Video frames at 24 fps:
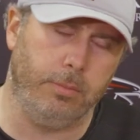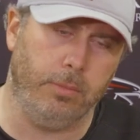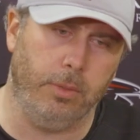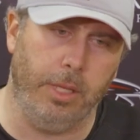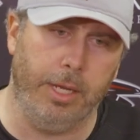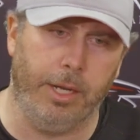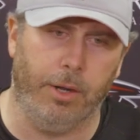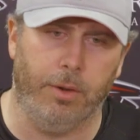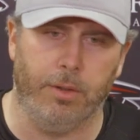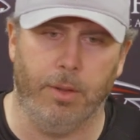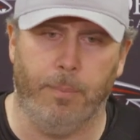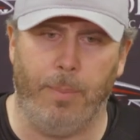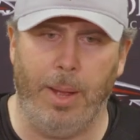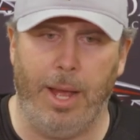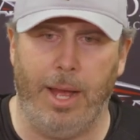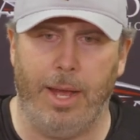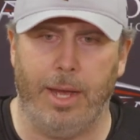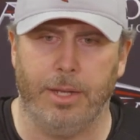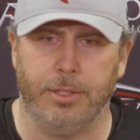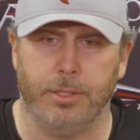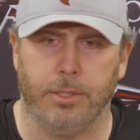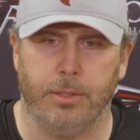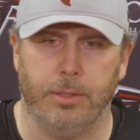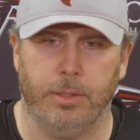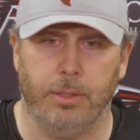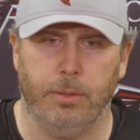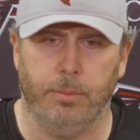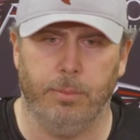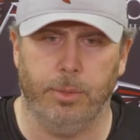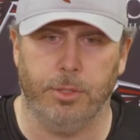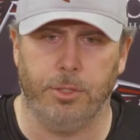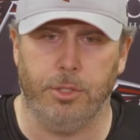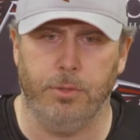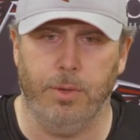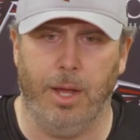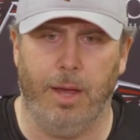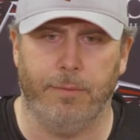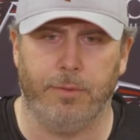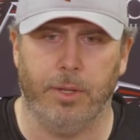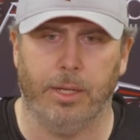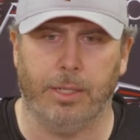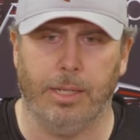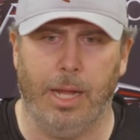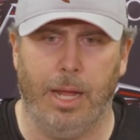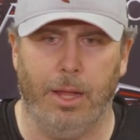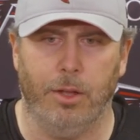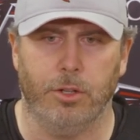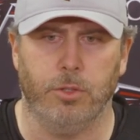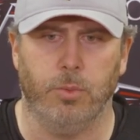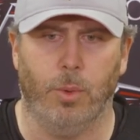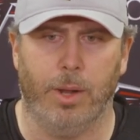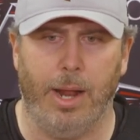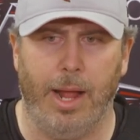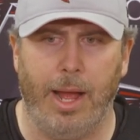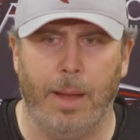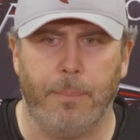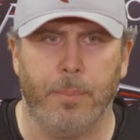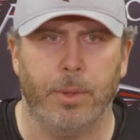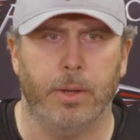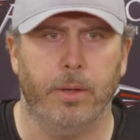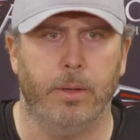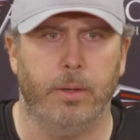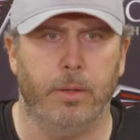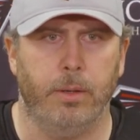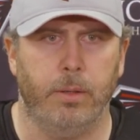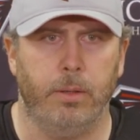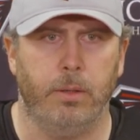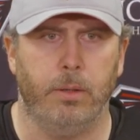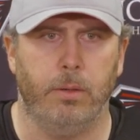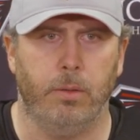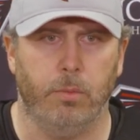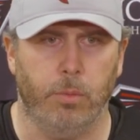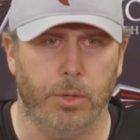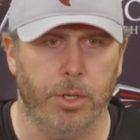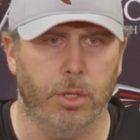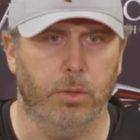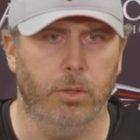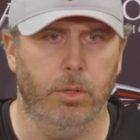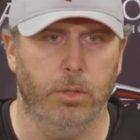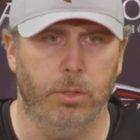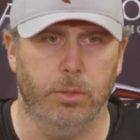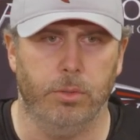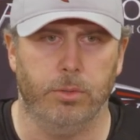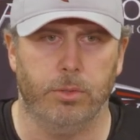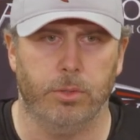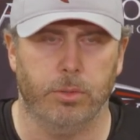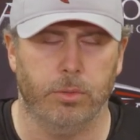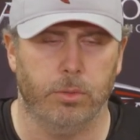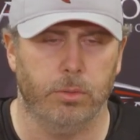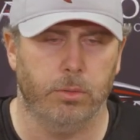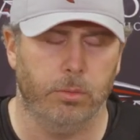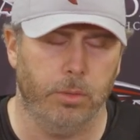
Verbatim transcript: linger in the past, but you have to acknowledge what happened when you lose,